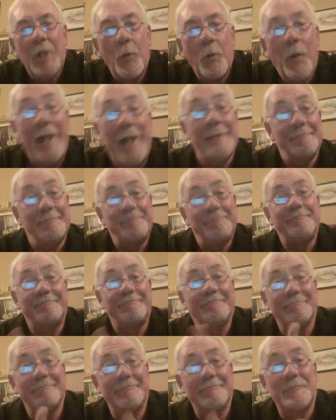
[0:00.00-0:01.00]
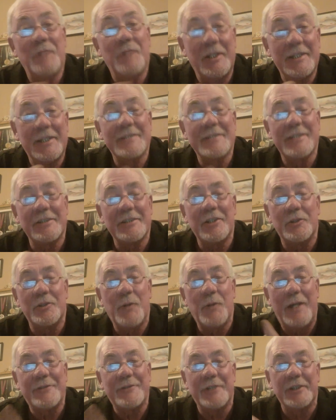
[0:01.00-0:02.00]
right, this is a good
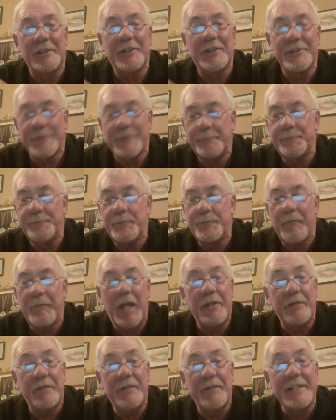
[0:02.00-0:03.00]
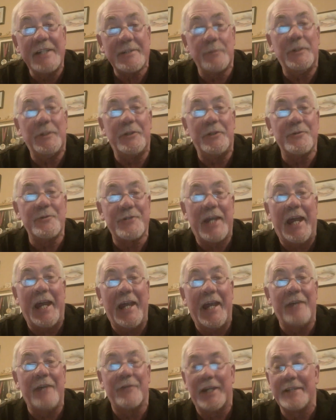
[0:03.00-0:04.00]
question, because the reason we use
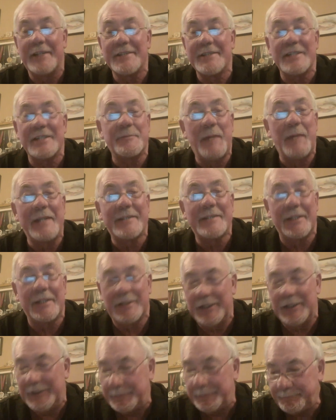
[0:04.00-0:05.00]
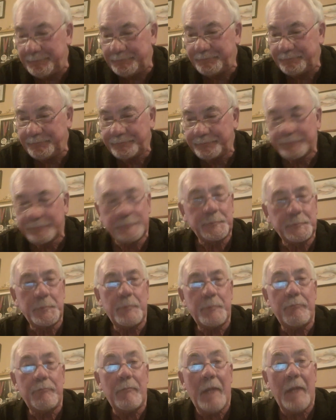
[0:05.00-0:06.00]
hair rigs is basically,
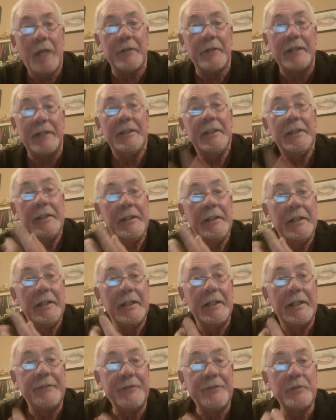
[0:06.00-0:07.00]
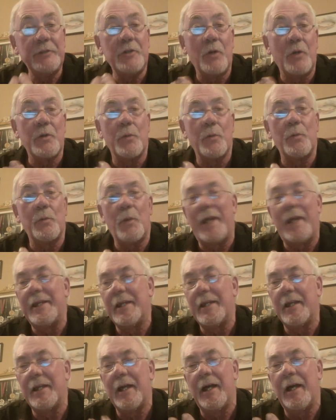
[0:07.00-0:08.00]
right, if you know the
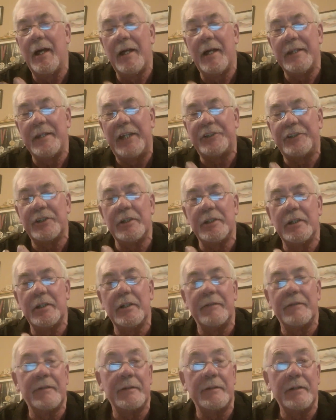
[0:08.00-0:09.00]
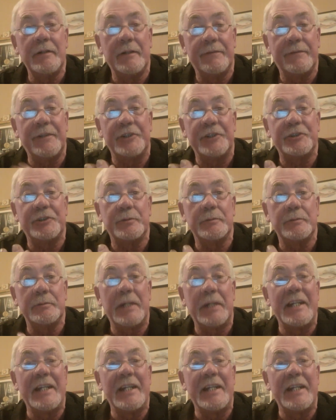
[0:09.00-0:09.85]
way a nature of a fish, when